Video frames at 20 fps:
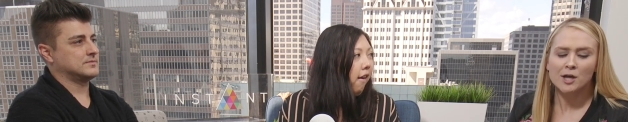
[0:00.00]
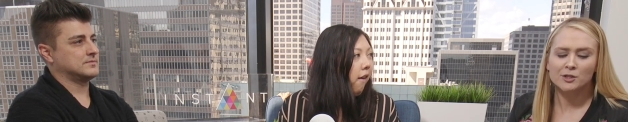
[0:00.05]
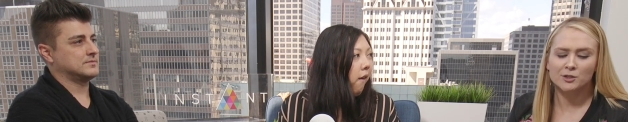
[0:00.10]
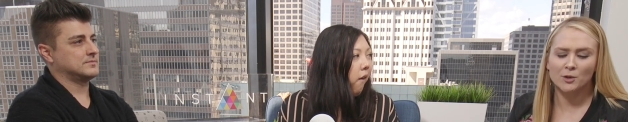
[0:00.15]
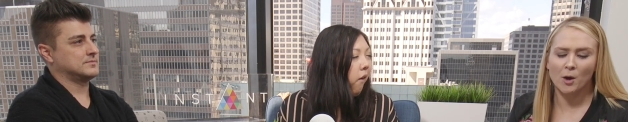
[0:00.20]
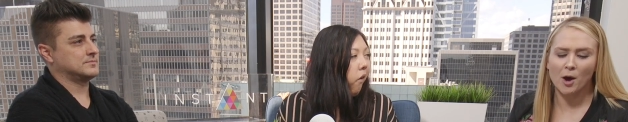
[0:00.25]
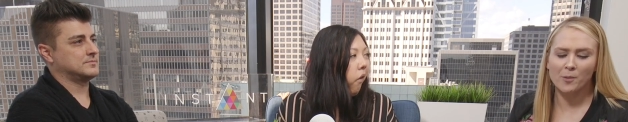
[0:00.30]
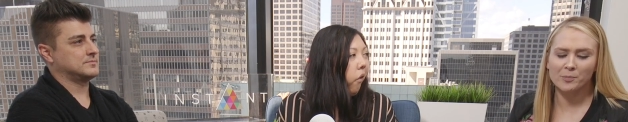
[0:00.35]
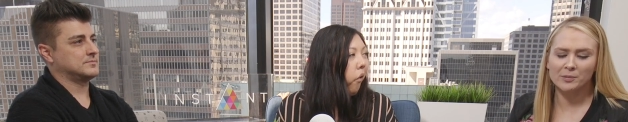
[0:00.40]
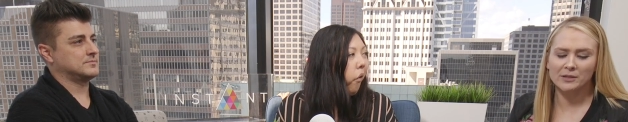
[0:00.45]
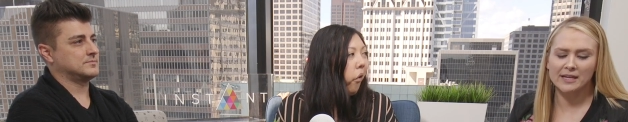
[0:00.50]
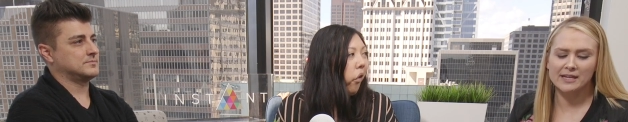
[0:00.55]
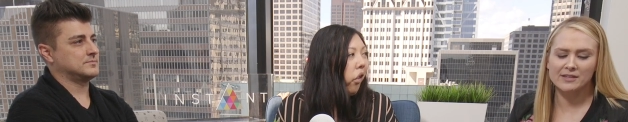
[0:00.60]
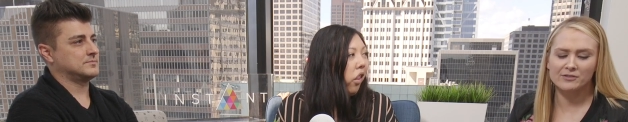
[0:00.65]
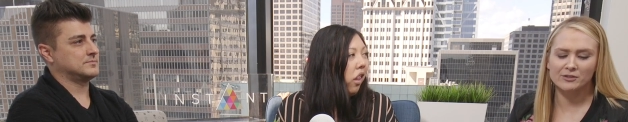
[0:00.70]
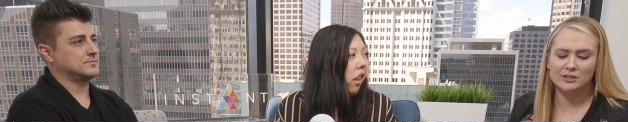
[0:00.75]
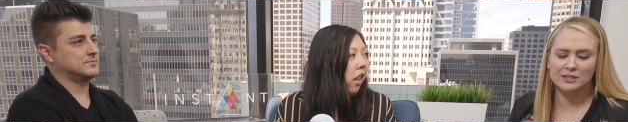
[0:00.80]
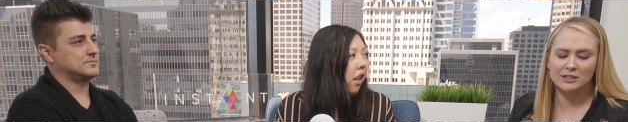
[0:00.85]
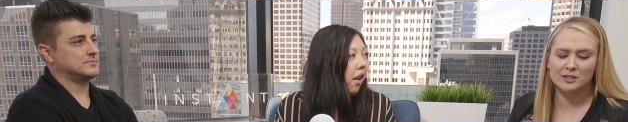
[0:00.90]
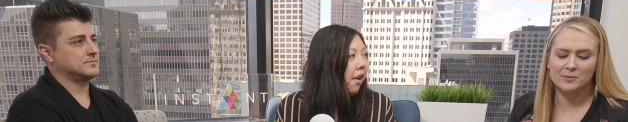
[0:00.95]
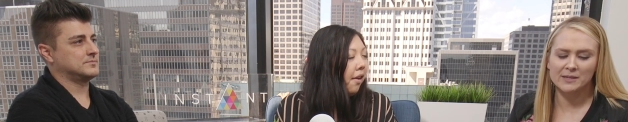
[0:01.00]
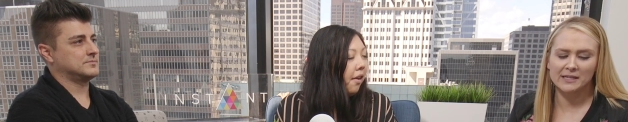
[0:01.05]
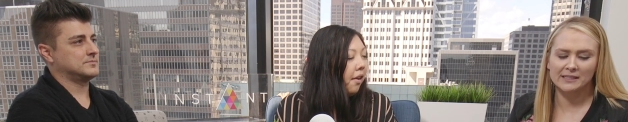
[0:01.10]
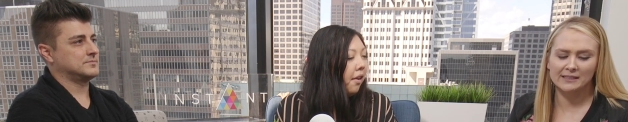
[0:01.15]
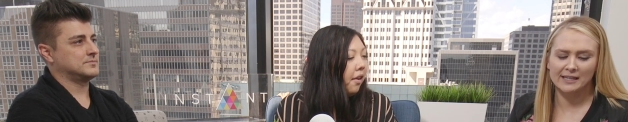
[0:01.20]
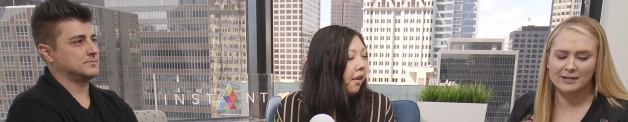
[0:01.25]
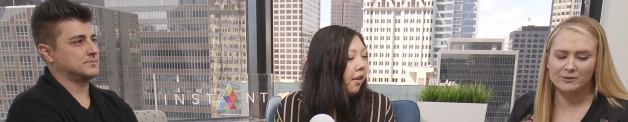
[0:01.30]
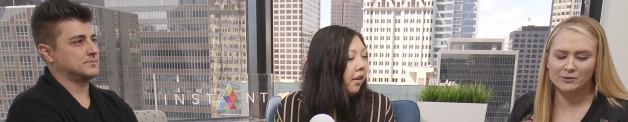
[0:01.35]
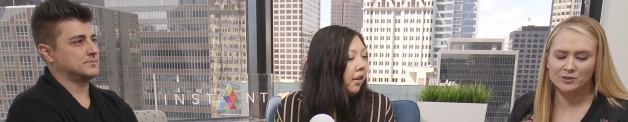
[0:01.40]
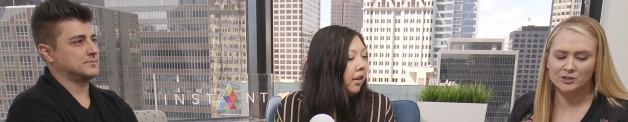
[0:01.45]
Speaker 1: So I'll play it. There's a little bit of
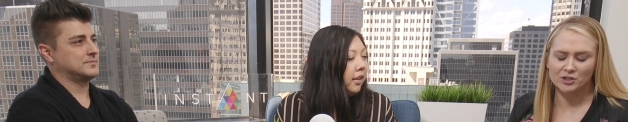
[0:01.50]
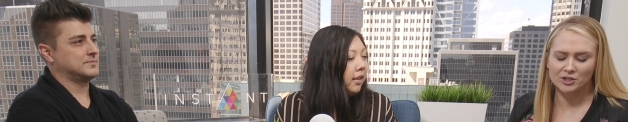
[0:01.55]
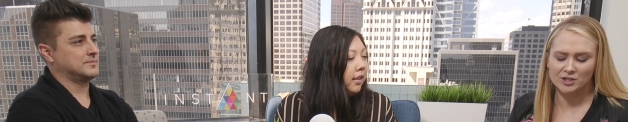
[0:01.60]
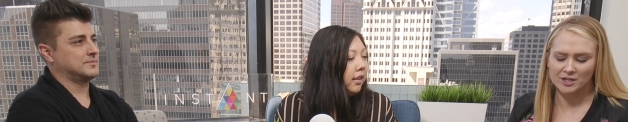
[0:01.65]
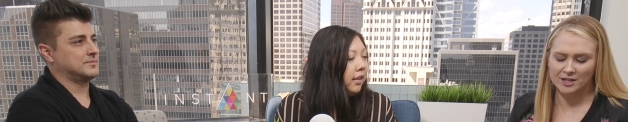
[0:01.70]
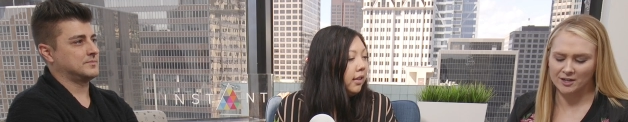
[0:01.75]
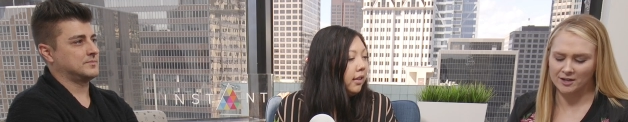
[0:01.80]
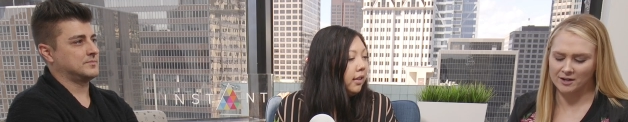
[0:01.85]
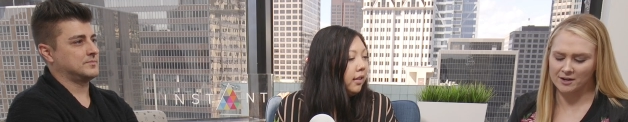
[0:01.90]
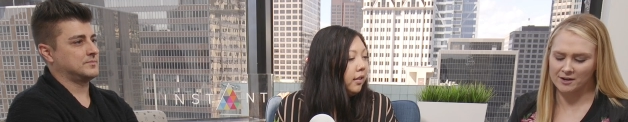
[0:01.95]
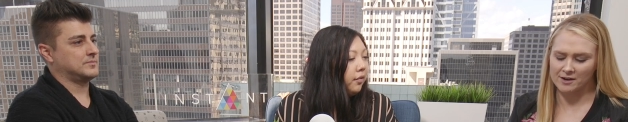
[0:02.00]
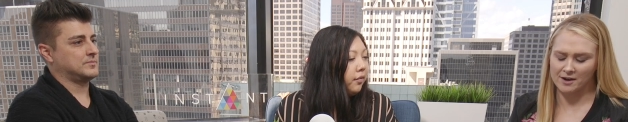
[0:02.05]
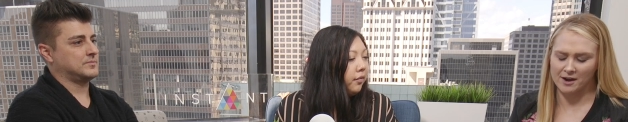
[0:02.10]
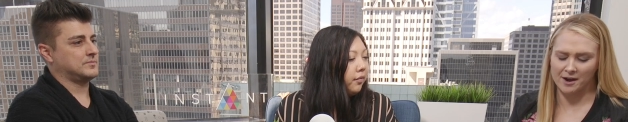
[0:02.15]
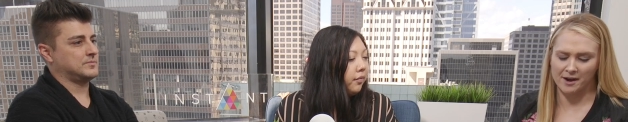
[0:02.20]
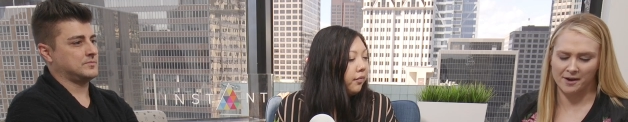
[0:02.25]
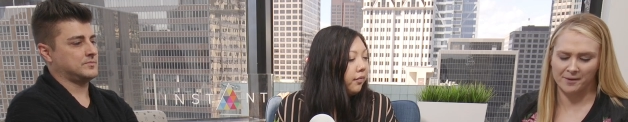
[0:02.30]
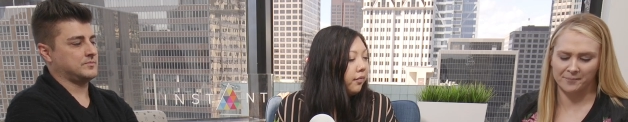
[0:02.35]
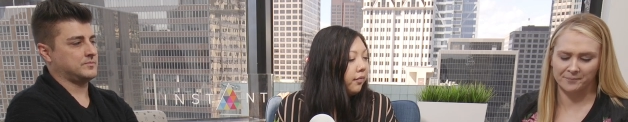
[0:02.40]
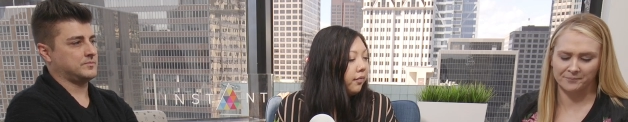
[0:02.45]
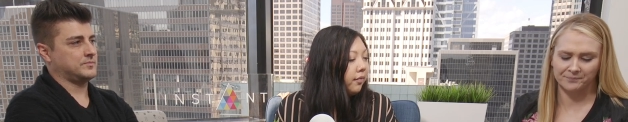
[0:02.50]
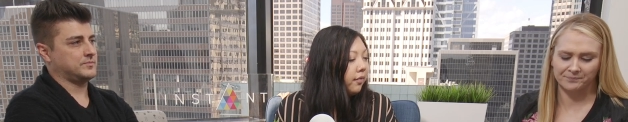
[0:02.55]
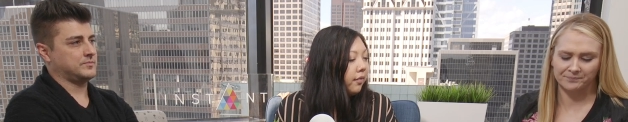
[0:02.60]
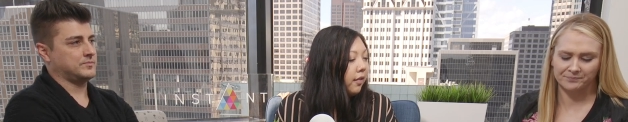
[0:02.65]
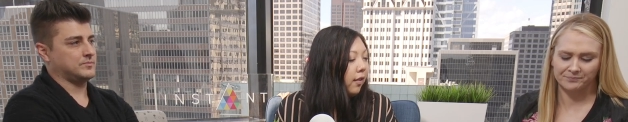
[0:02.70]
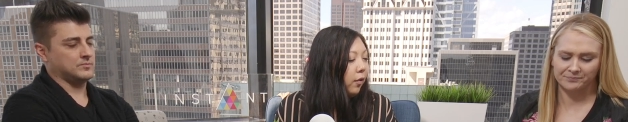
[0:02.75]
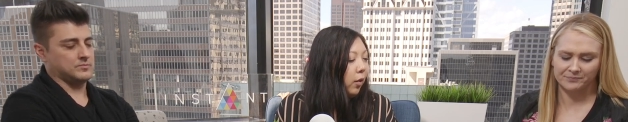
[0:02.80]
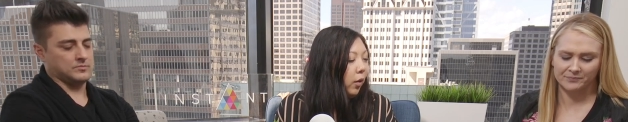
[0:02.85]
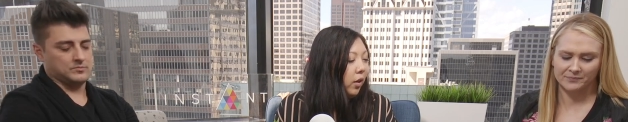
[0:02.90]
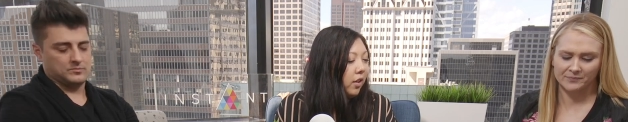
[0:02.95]
language in here. Um,
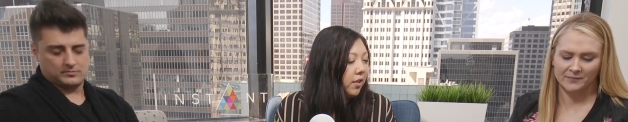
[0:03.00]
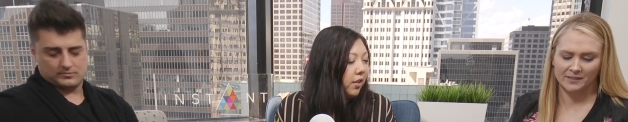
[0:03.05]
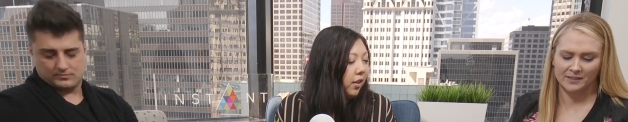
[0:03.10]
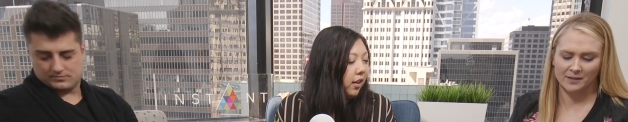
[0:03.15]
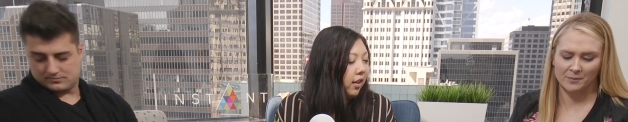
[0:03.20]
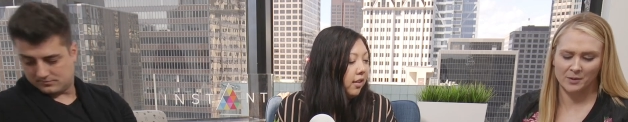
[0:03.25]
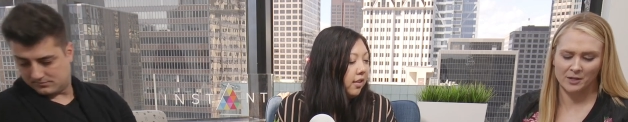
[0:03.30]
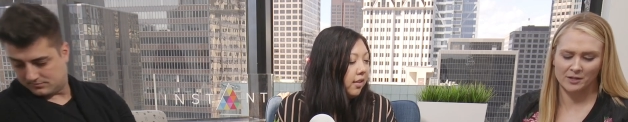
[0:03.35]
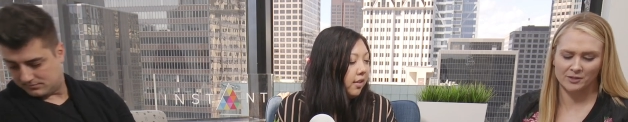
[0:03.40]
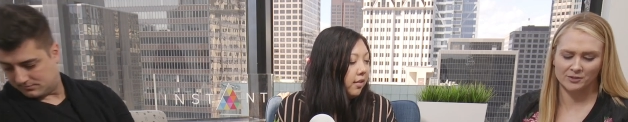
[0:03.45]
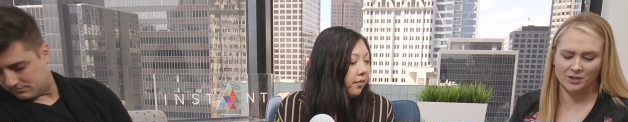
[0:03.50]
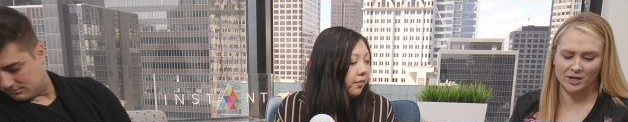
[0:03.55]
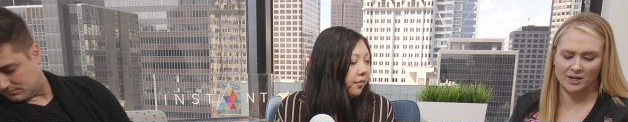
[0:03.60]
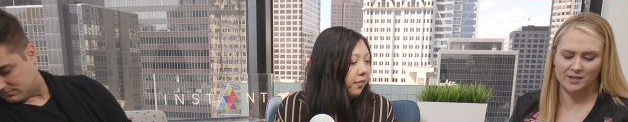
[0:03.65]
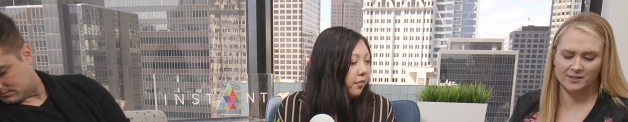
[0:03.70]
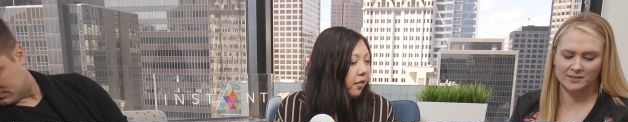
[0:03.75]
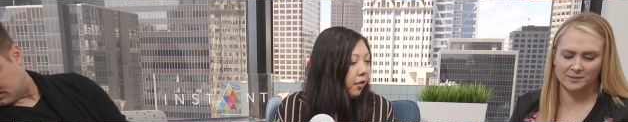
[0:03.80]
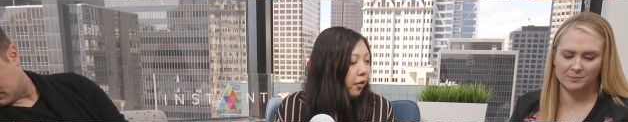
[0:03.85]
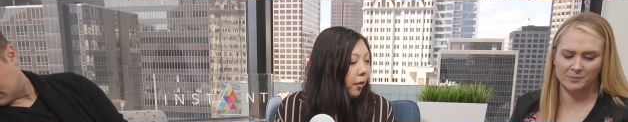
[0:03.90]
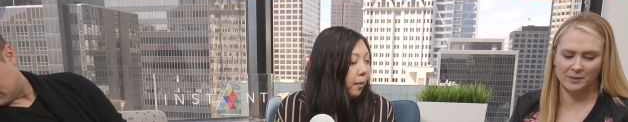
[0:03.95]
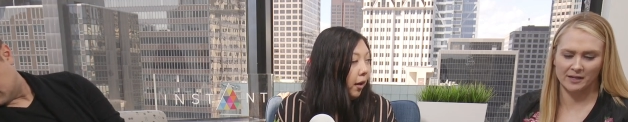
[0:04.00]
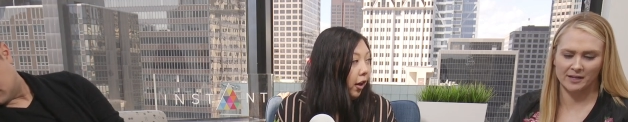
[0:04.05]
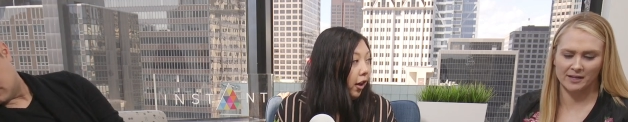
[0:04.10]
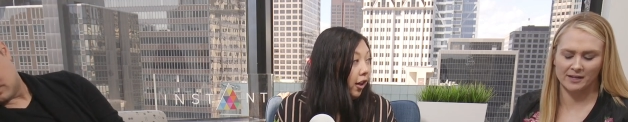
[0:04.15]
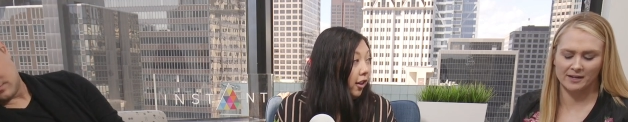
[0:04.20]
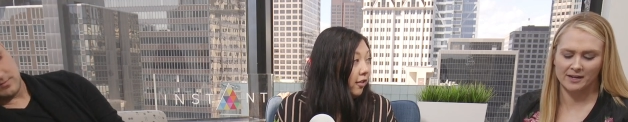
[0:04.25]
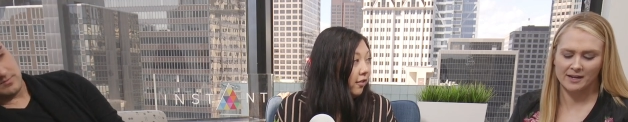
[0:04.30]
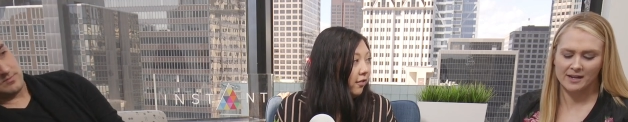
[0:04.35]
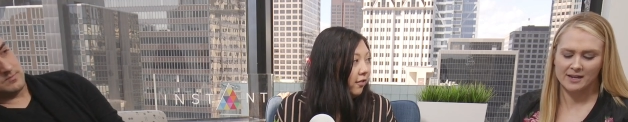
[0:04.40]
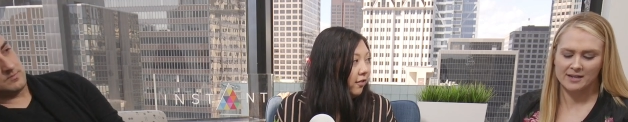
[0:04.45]
of course, apologize, from but
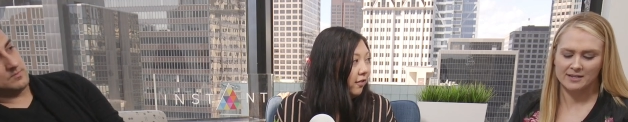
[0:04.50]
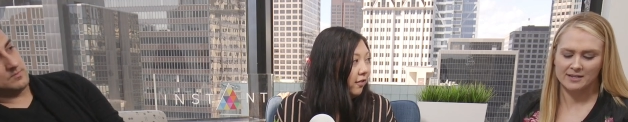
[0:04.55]
her?